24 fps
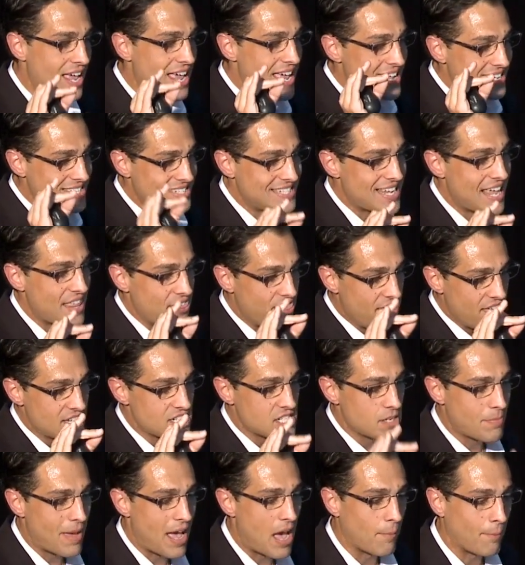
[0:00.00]
said this
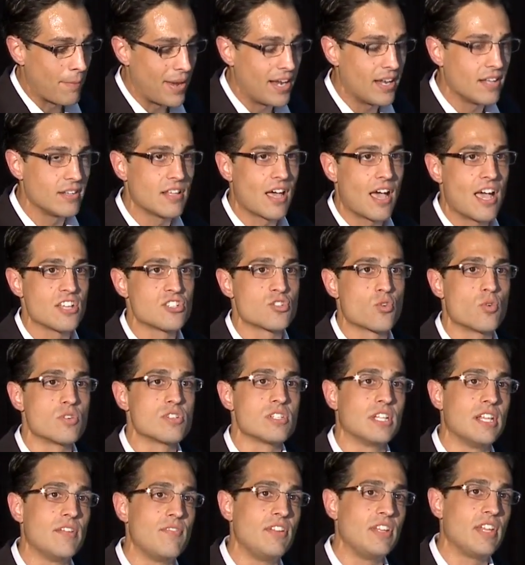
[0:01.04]
about man and dinosaurs
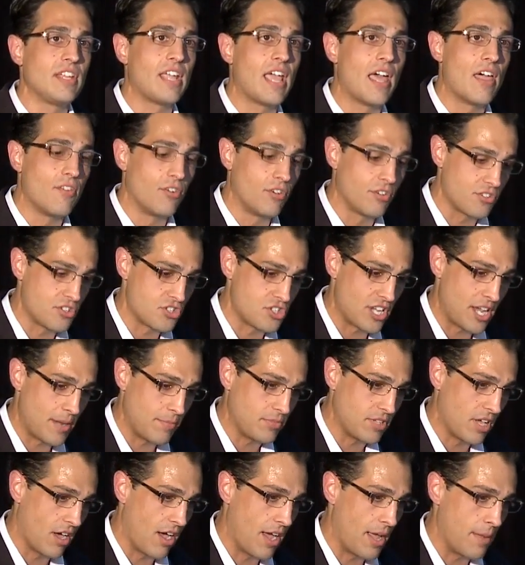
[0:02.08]
living together at the same
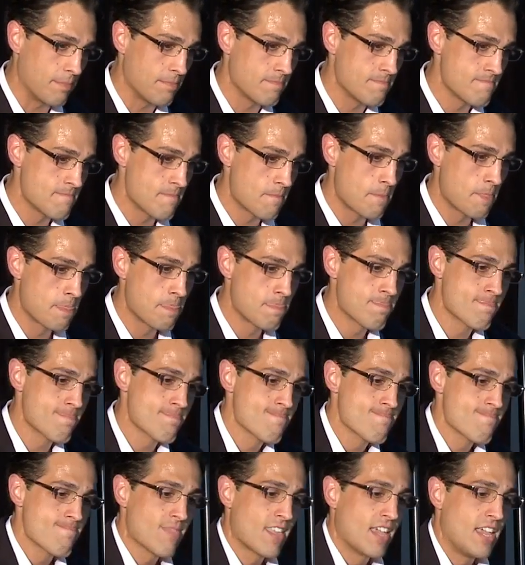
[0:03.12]
time.
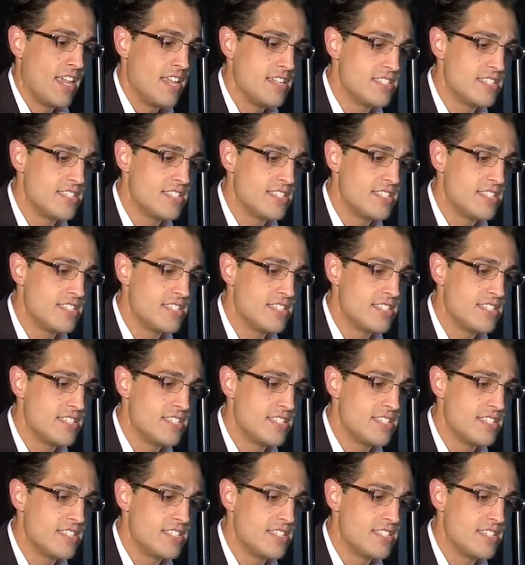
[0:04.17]
He